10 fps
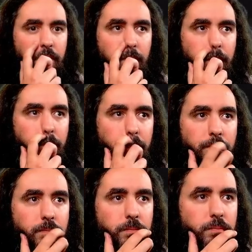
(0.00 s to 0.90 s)

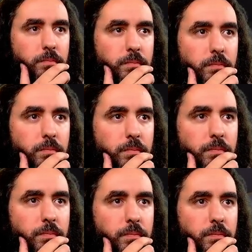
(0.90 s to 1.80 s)

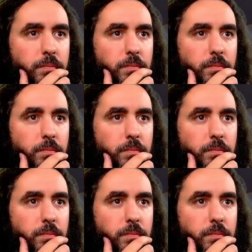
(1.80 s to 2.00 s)
(silence)